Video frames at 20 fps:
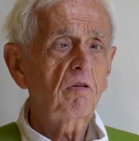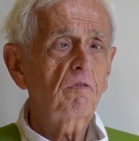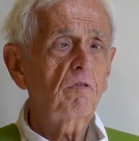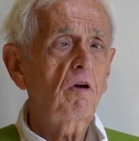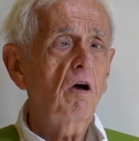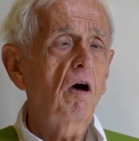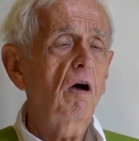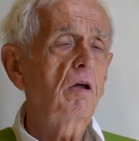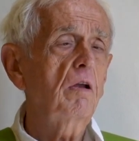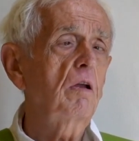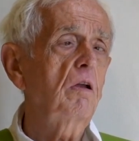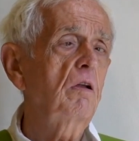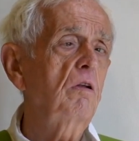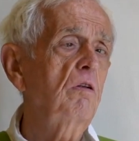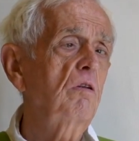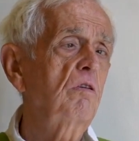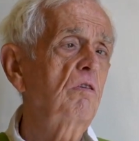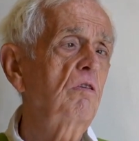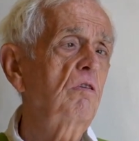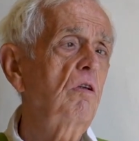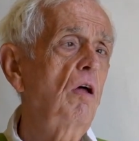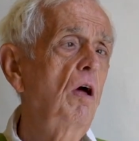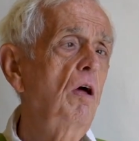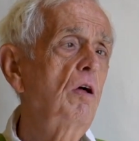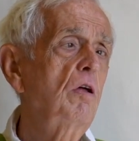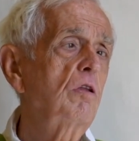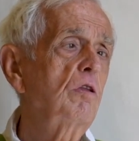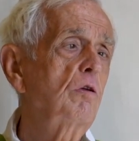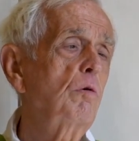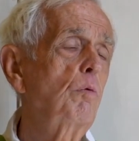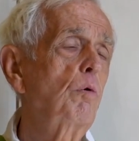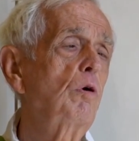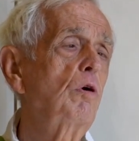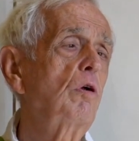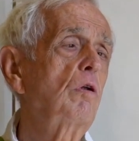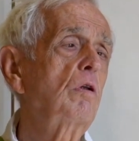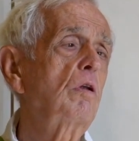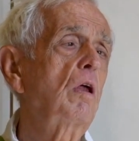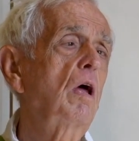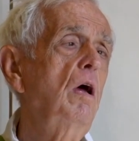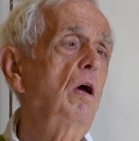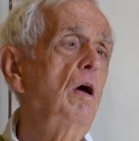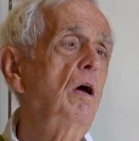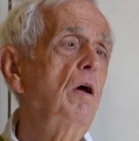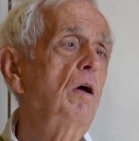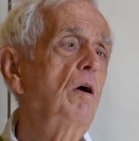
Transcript: of God is the world